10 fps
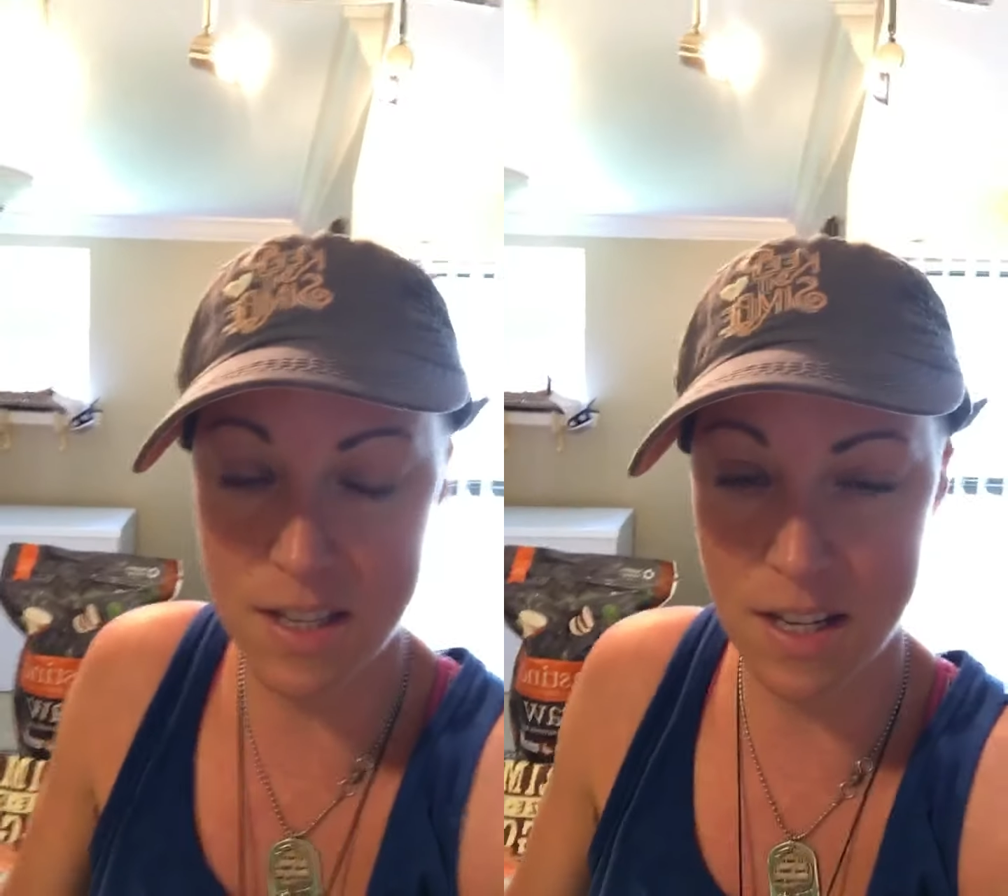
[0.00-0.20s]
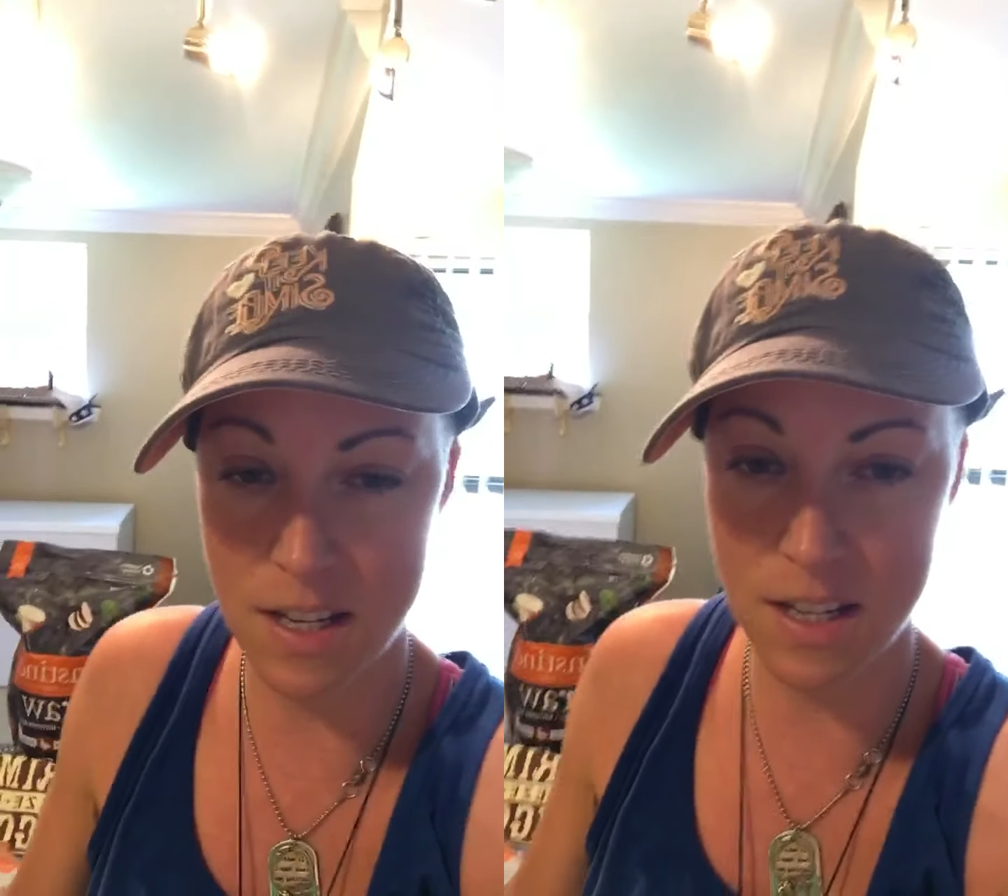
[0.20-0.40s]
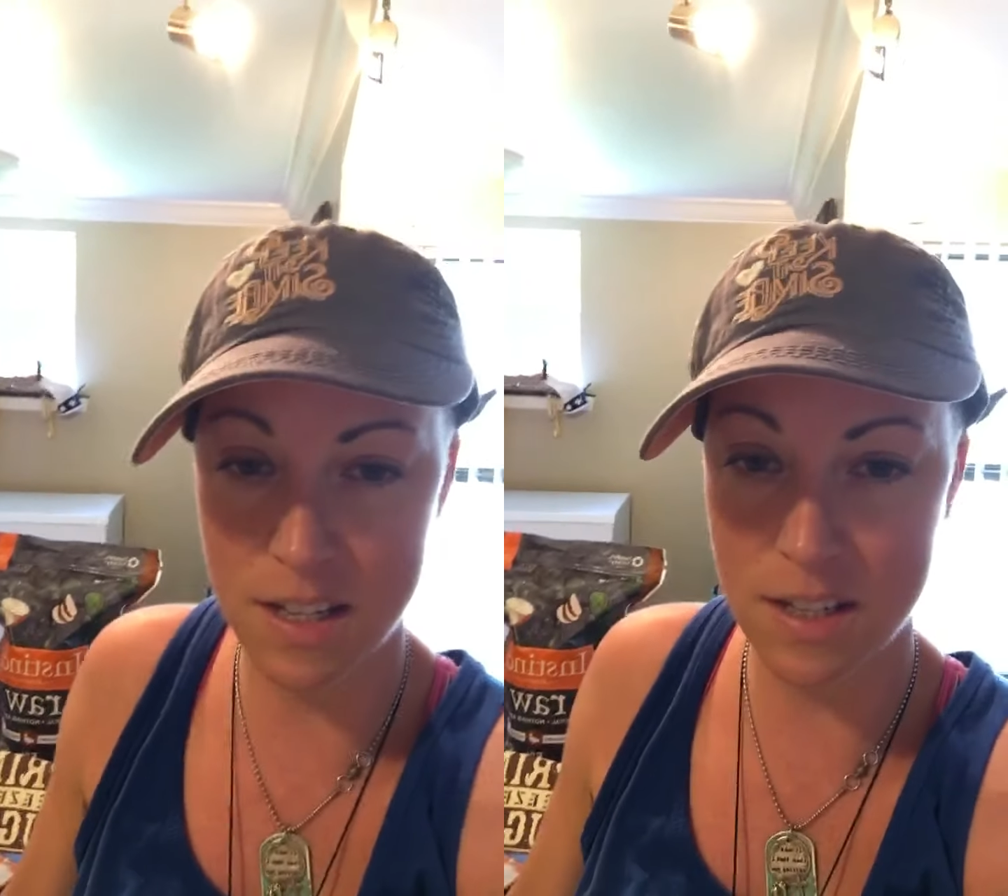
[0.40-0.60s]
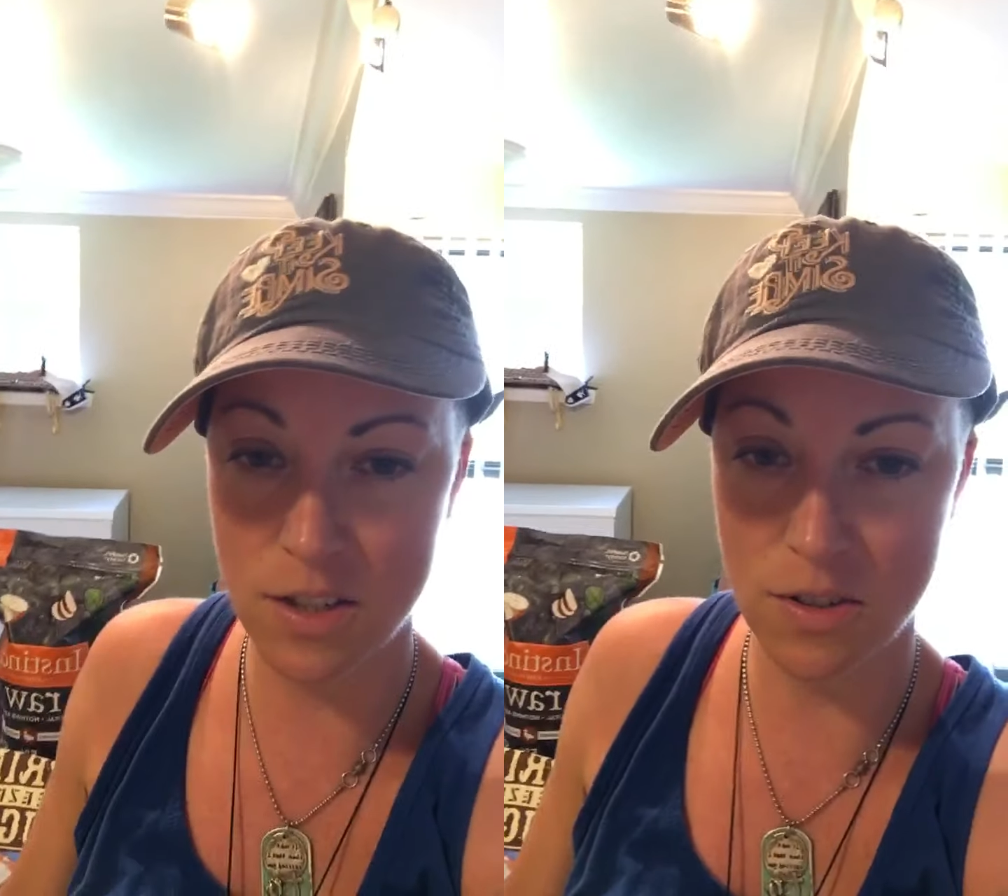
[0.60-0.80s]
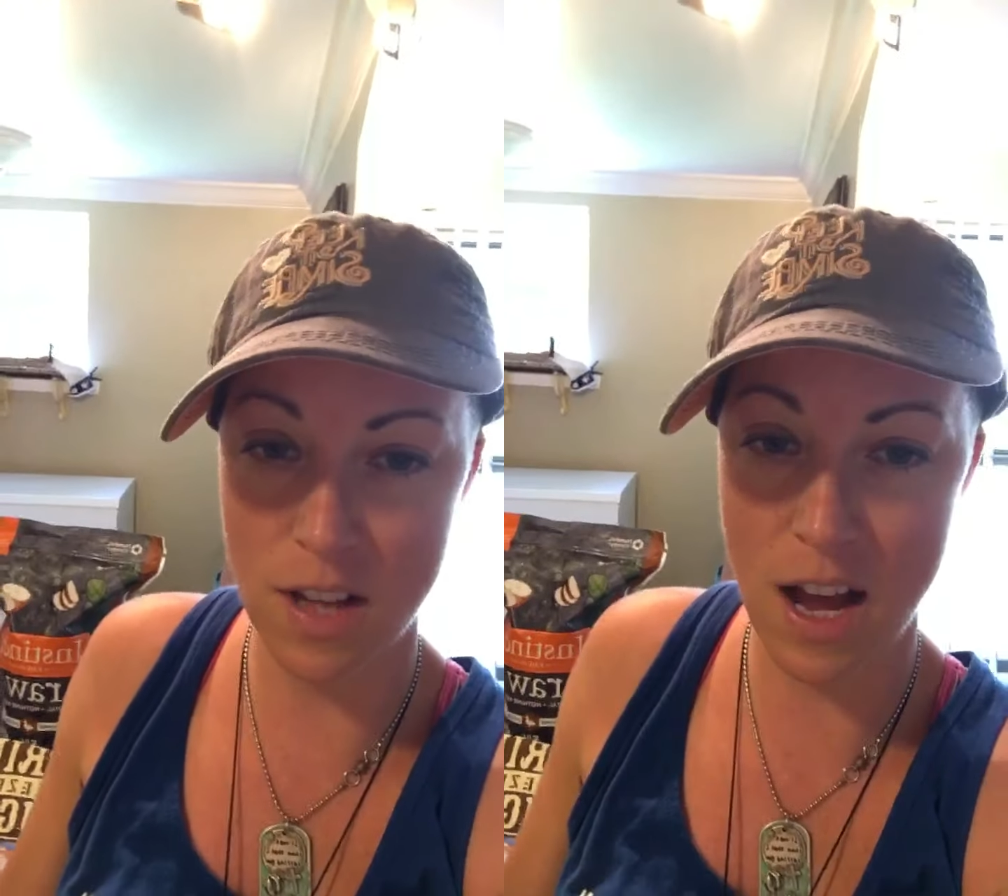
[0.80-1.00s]
then
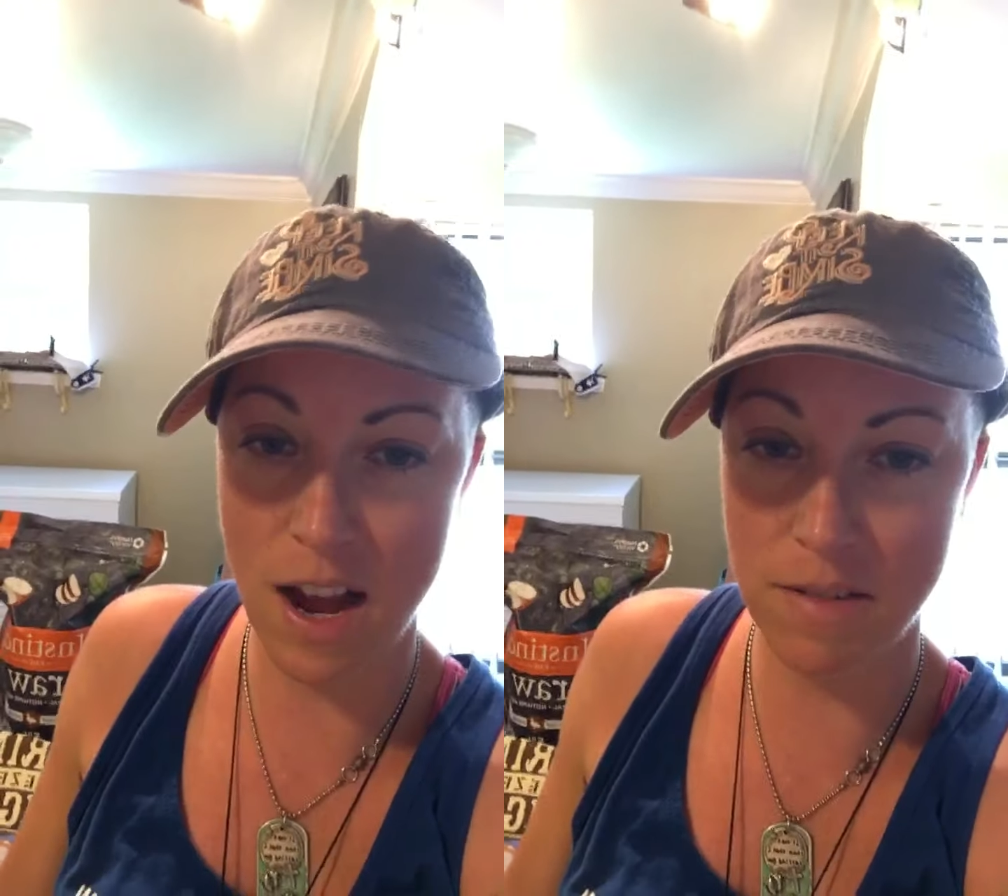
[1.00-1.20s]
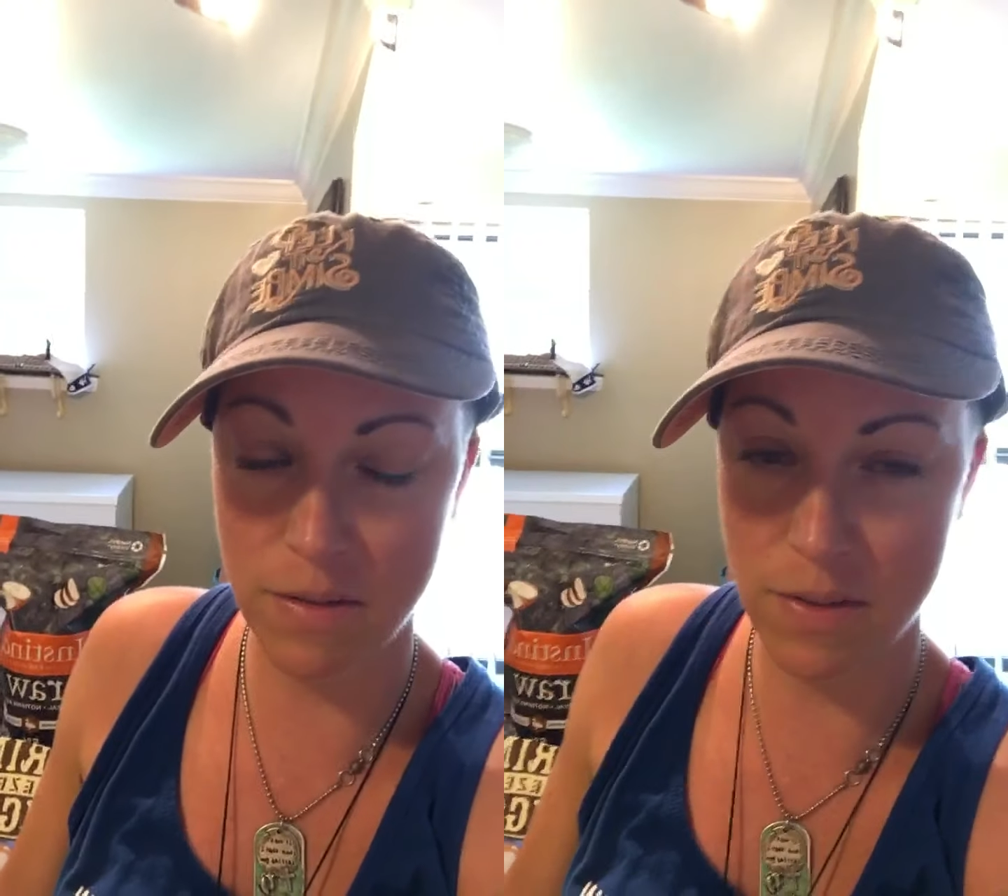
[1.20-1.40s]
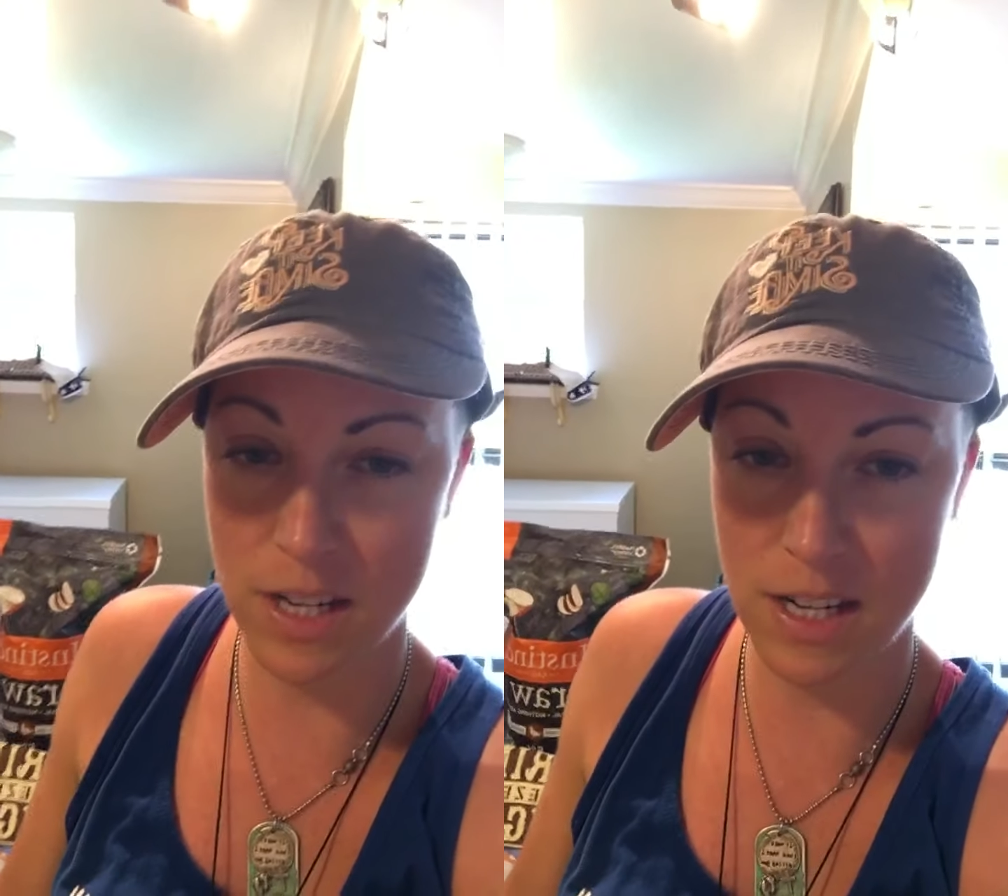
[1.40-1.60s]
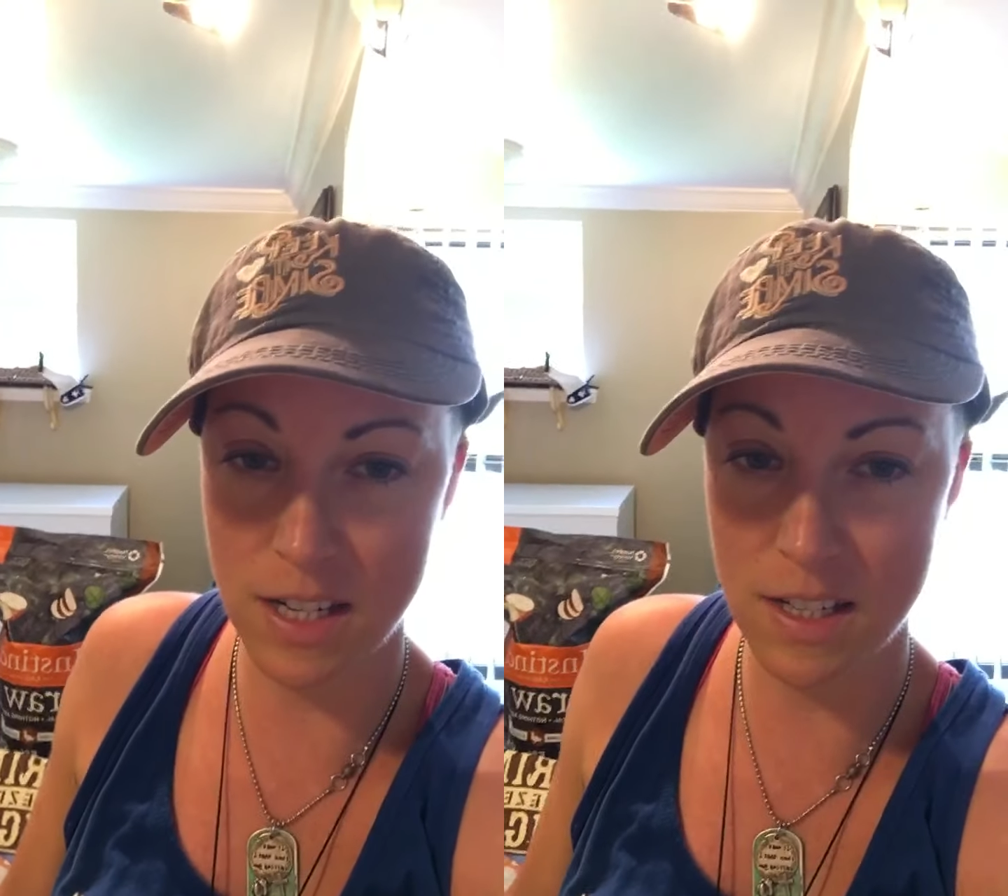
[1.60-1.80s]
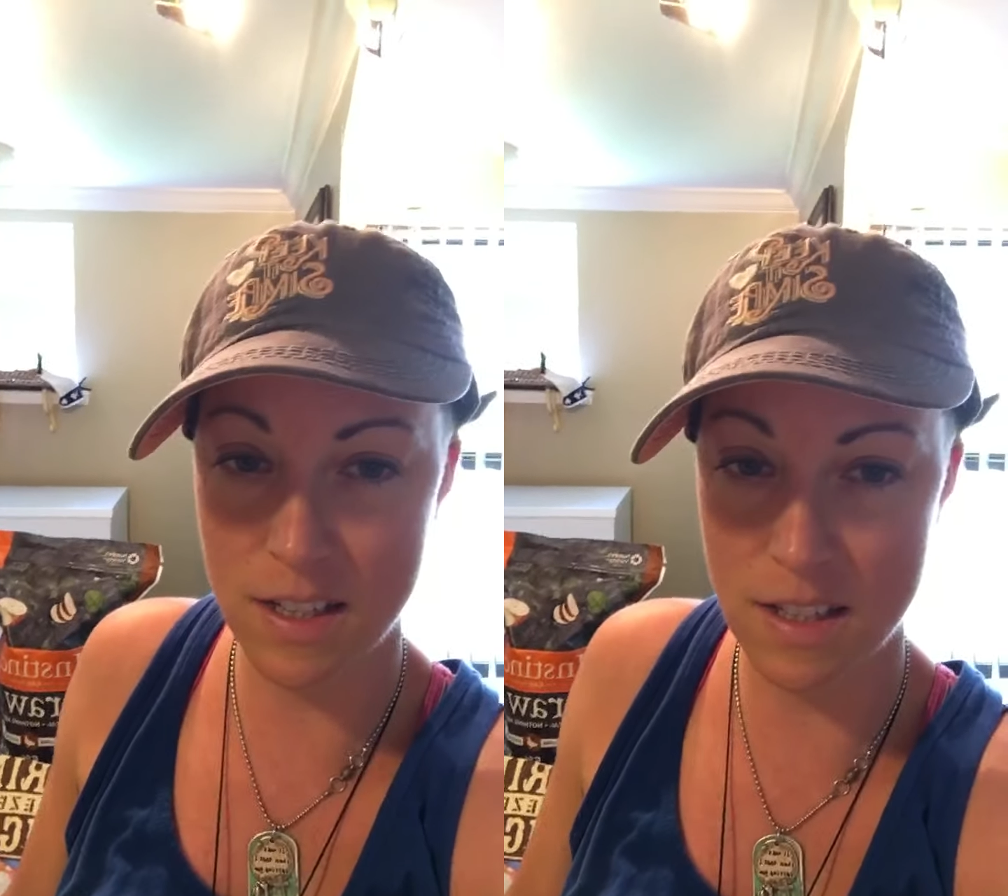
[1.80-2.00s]
you'll have to feed